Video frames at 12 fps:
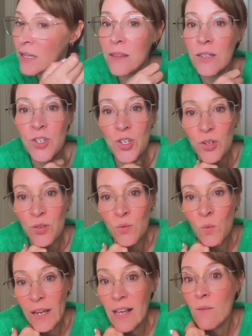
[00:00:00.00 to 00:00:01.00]
that the
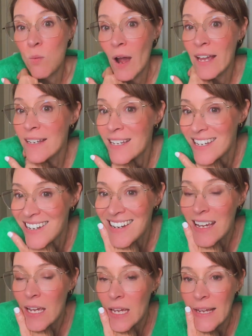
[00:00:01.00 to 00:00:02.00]
2-week wait
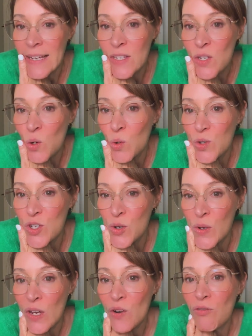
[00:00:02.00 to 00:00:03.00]
is
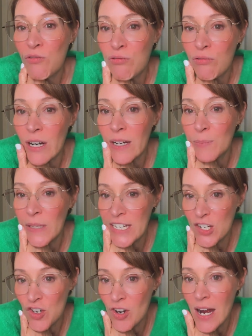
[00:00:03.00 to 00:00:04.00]
also
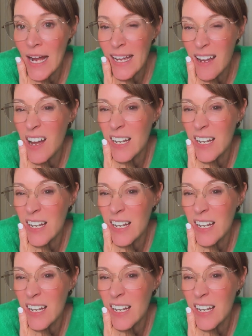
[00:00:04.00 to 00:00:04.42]
incredibly trying.